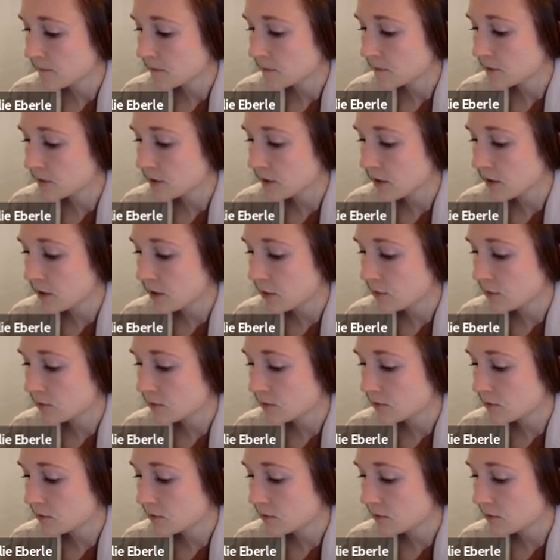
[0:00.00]
So
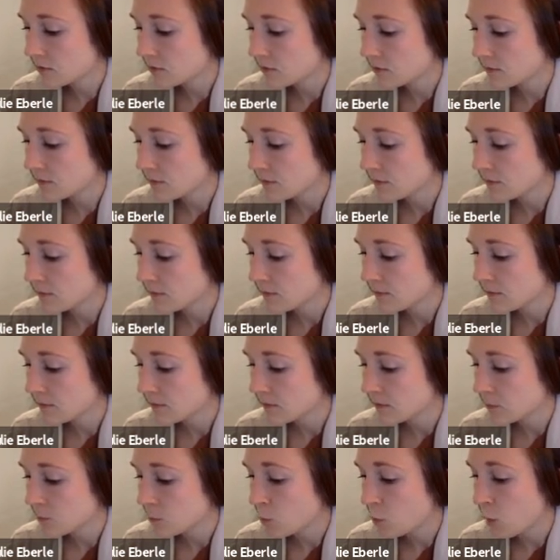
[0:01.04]

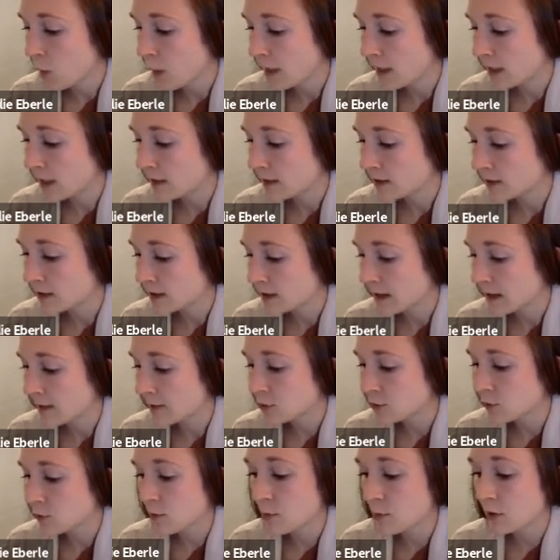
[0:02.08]
1
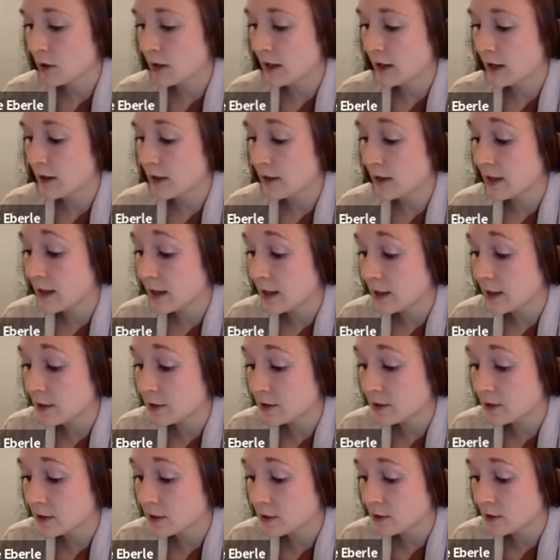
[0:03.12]
times 3.8, and then
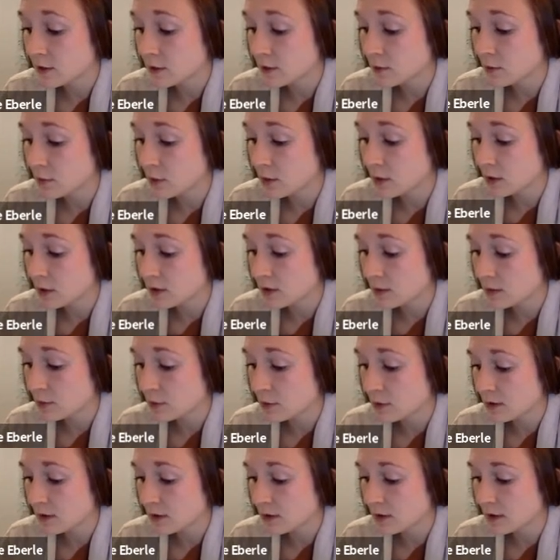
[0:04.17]
here's the deal too. Put this in
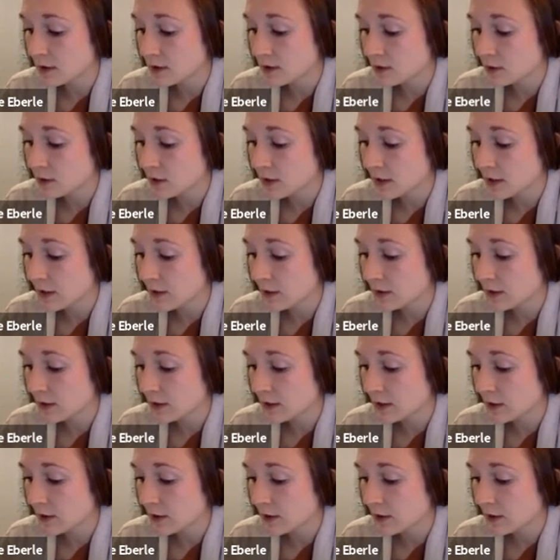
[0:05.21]
parentheses in your
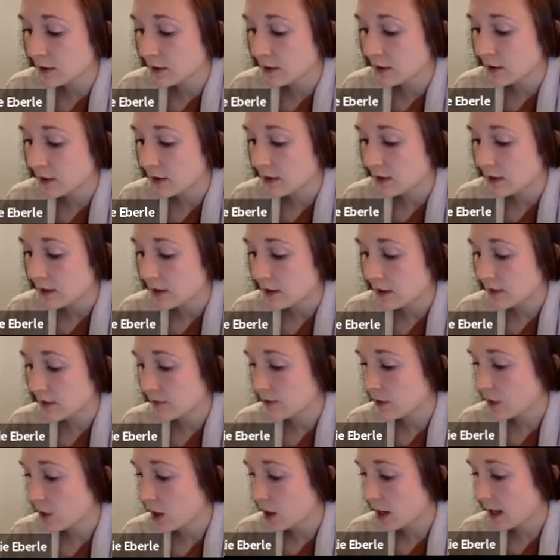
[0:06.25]
calculator.
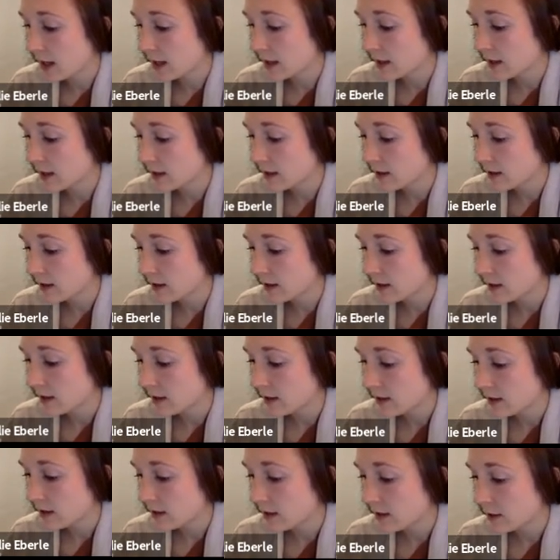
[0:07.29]
If not,
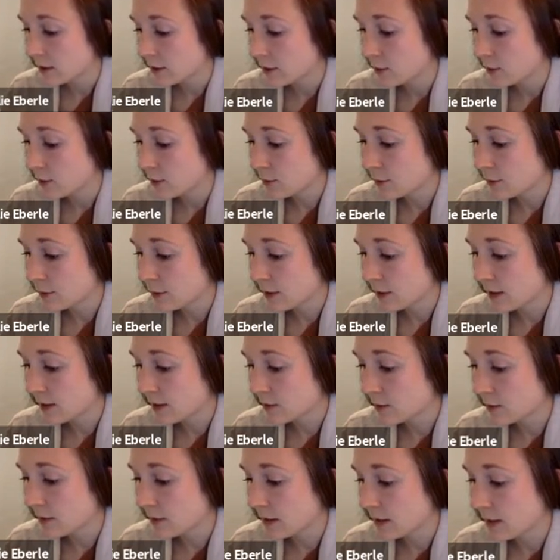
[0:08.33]
you will not
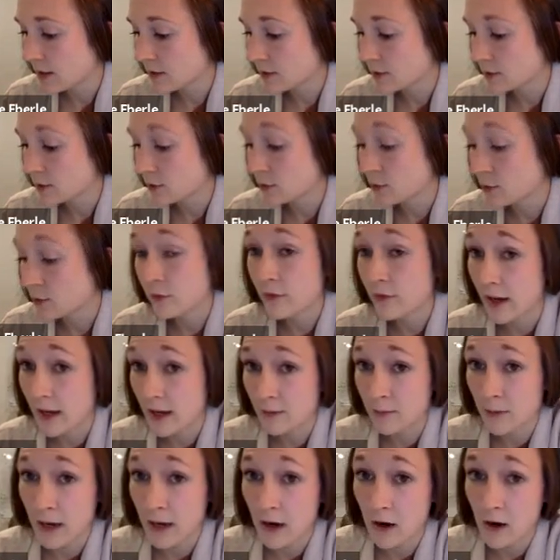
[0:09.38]
get the right answer. You'll
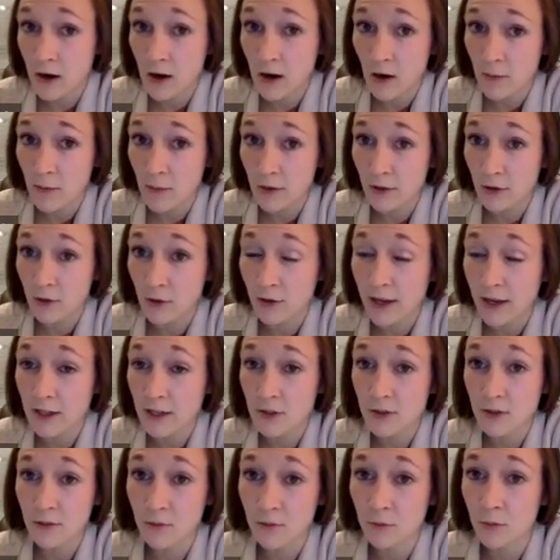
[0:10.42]
divide by R, but
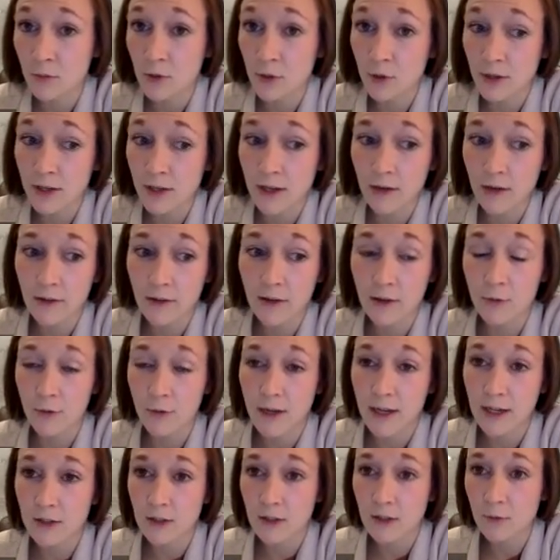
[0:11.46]
your calculator will
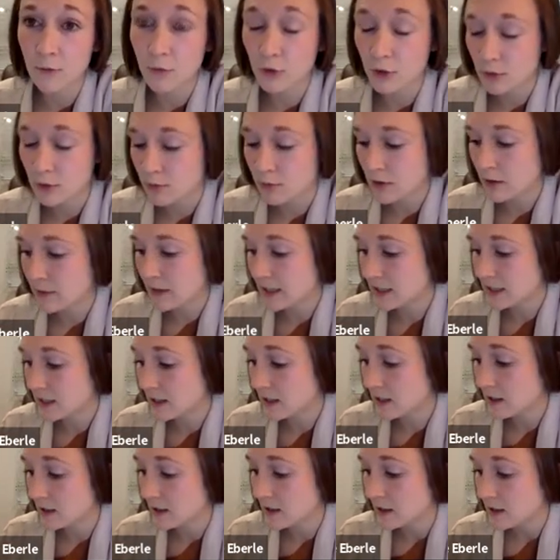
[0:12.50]
actually multiply by
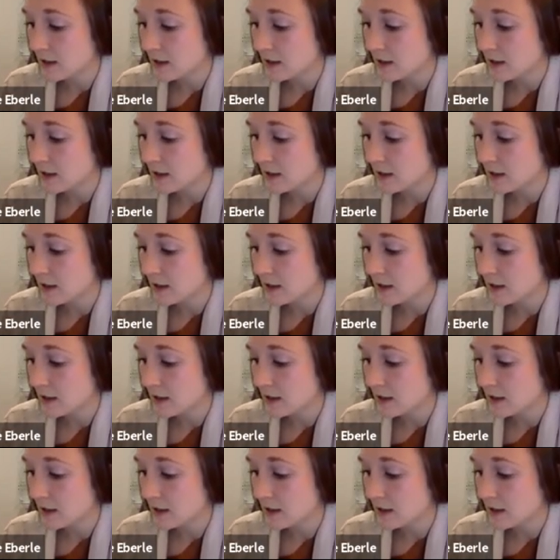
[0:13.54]
T